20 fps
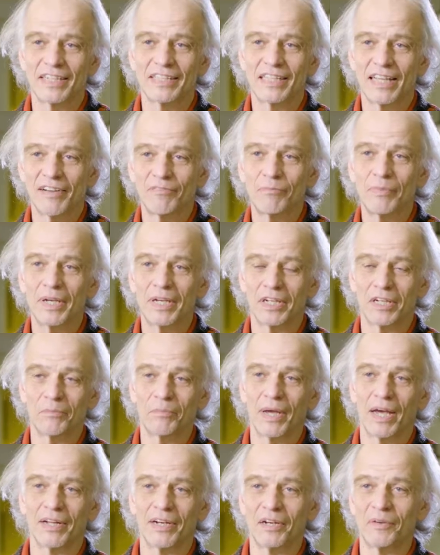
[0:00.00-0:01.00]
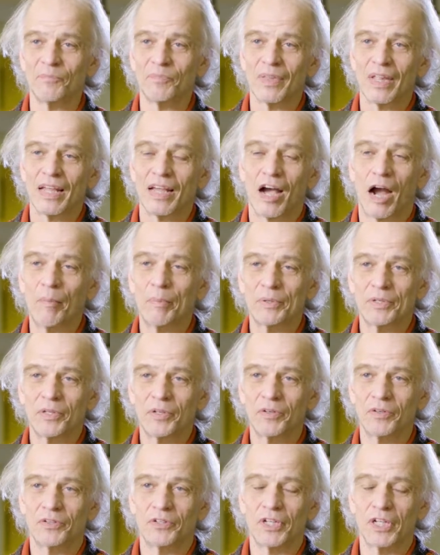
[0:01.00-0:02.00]
as I've been about an
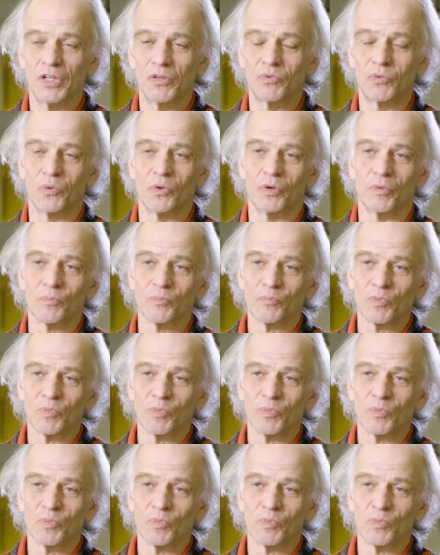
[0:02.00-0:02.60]
opportunity for